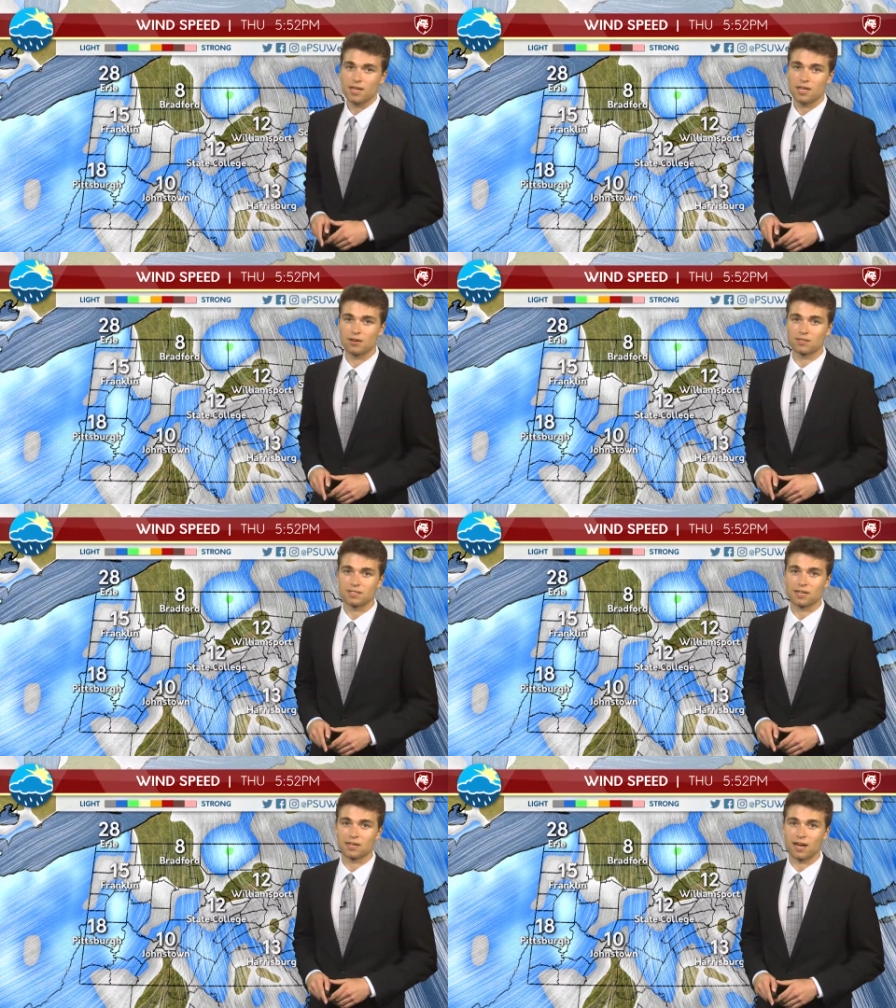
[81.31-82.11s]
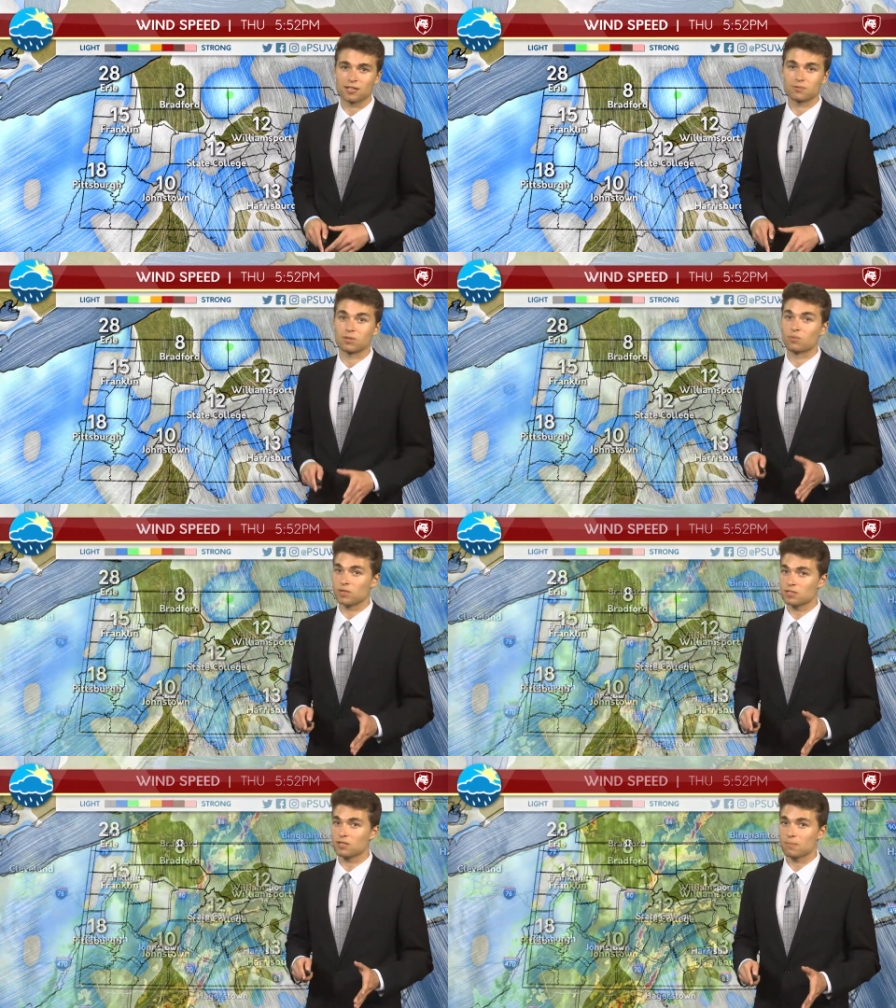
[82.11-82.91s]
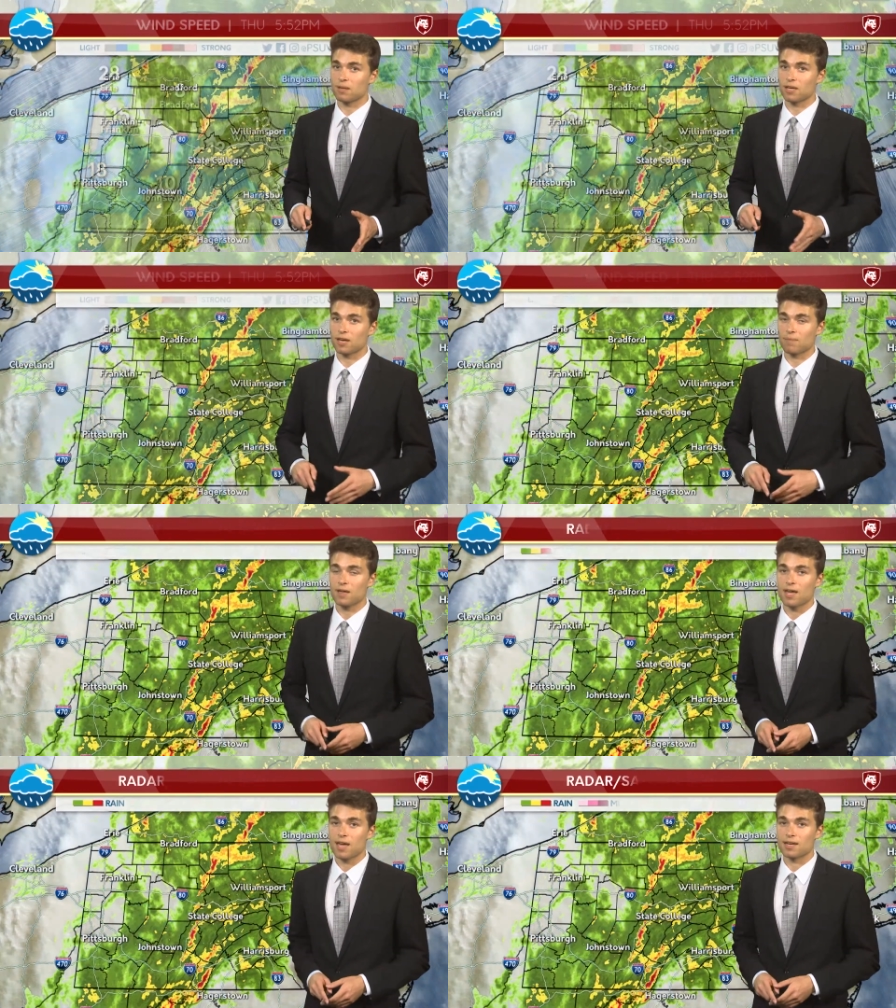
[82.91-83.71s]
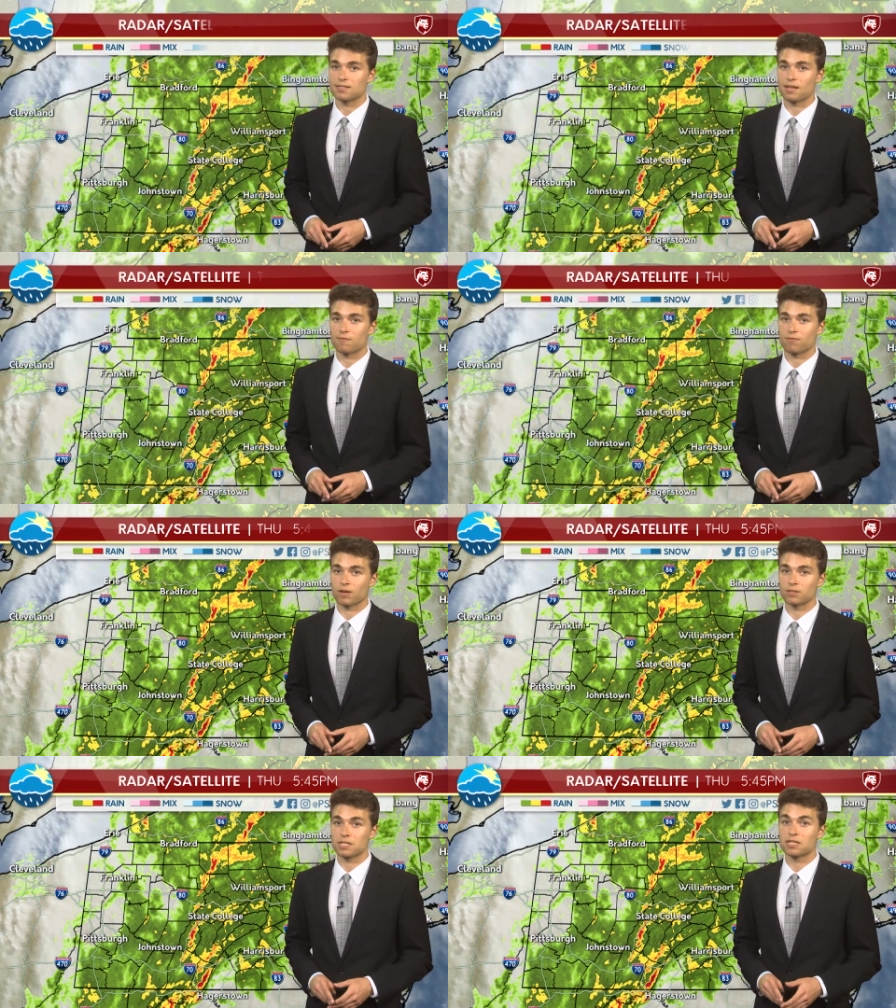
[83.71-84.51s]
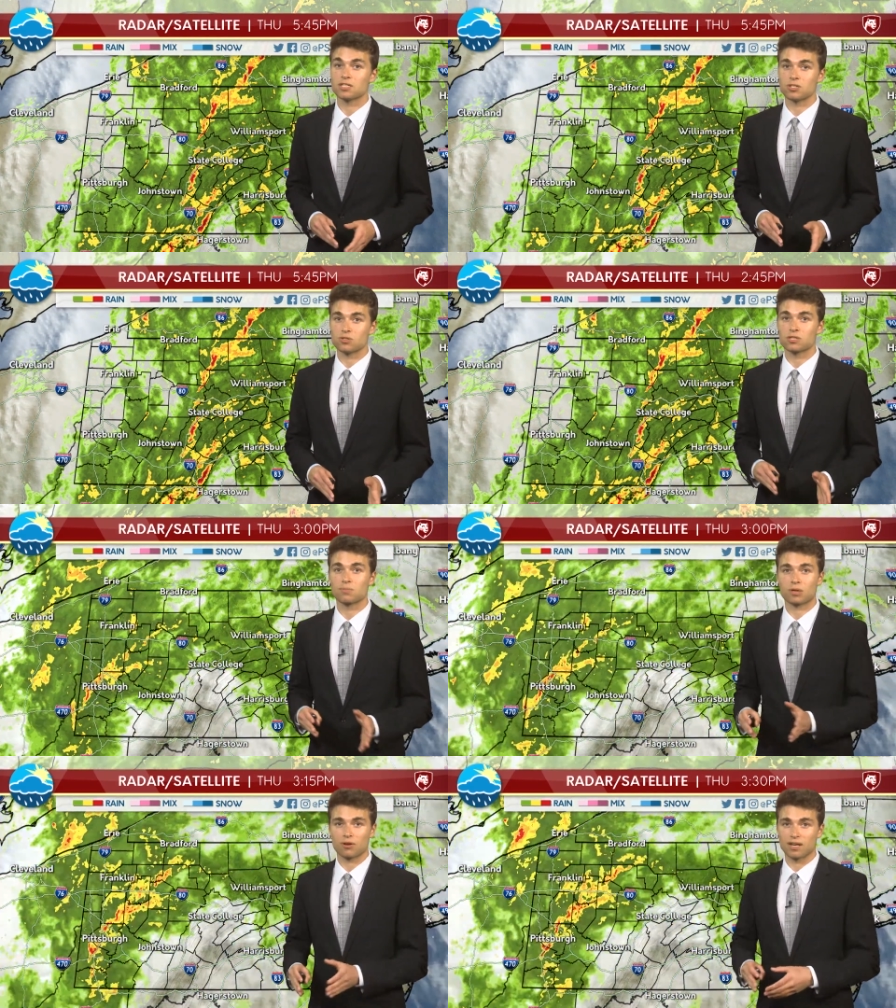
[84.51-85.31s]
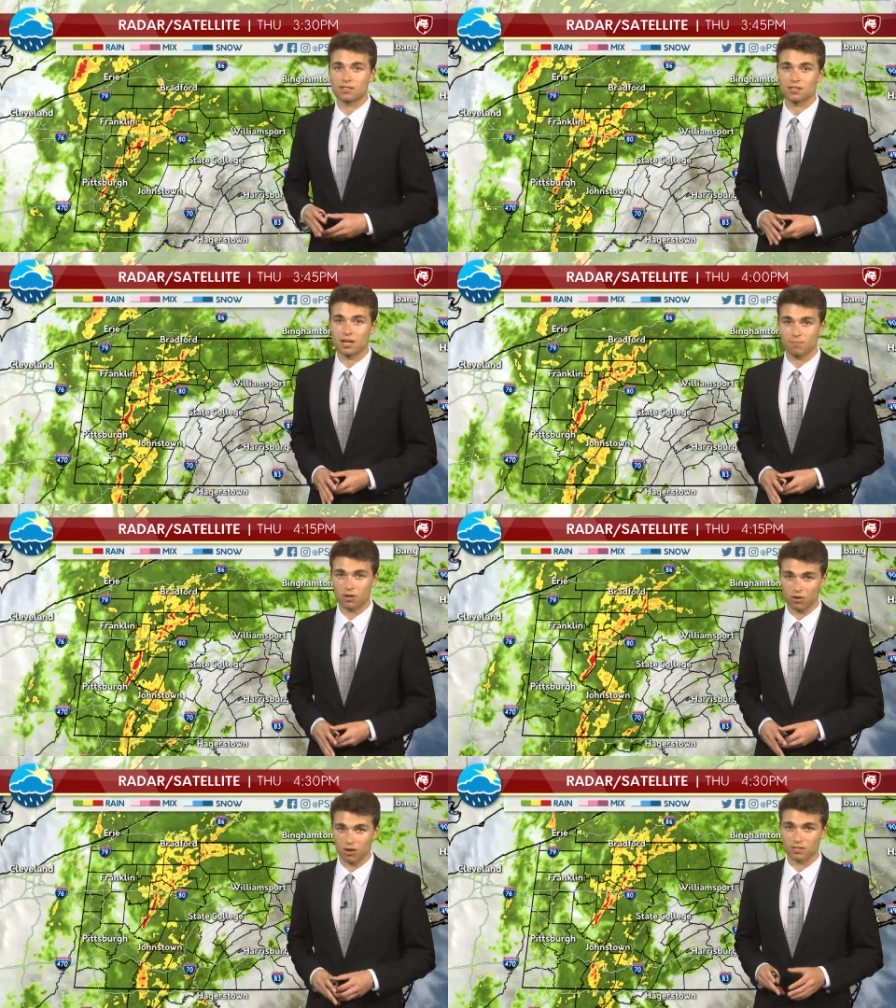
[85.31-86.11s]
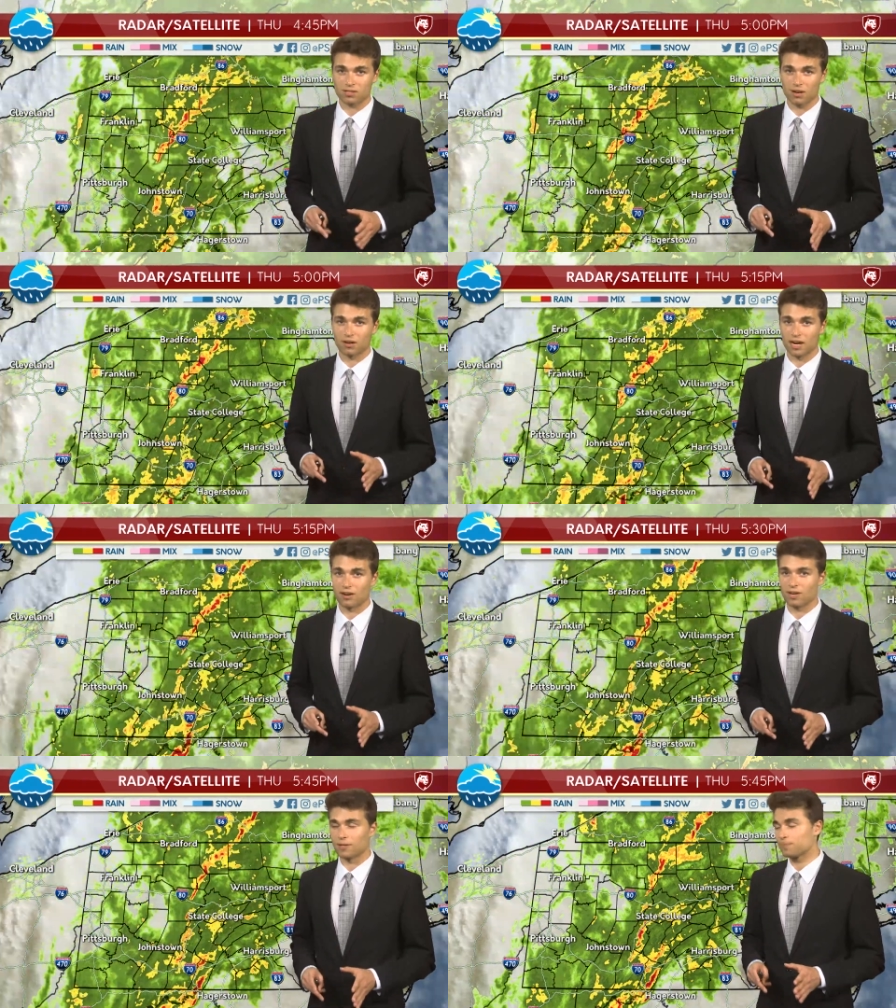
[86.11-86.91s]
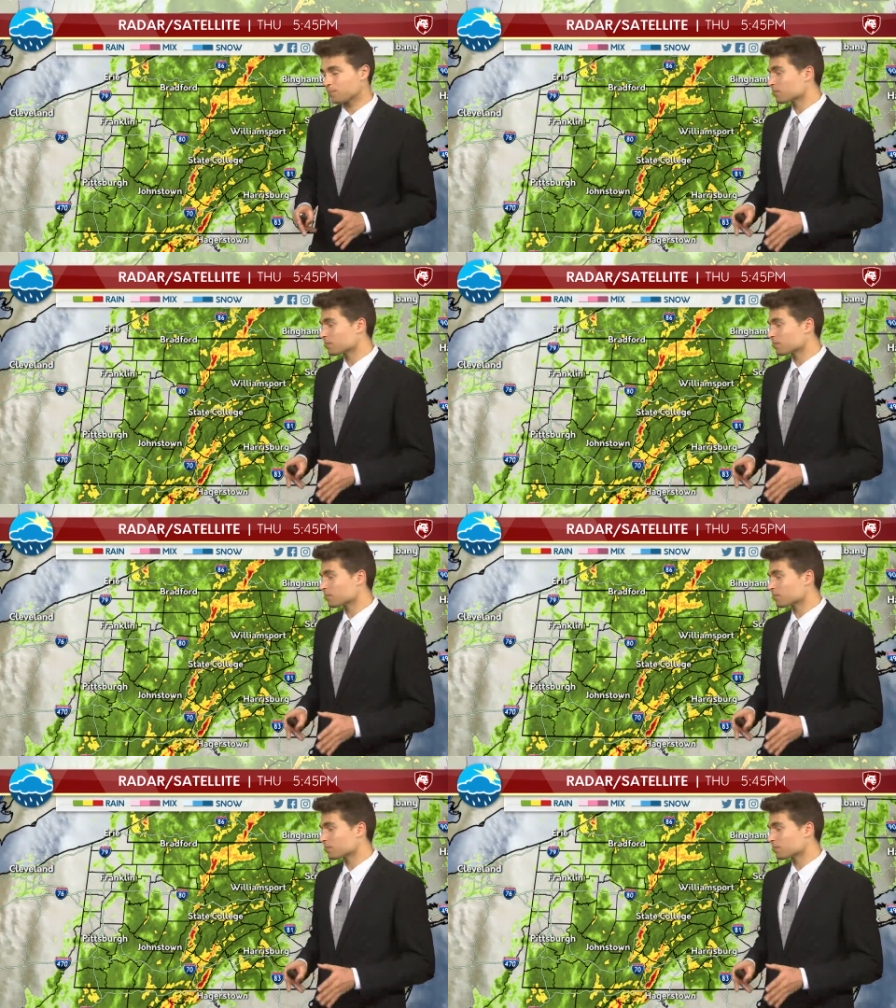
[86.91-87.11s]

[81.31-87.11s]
here in State College, but the winds are going to pick up as that front continues to progress across our area.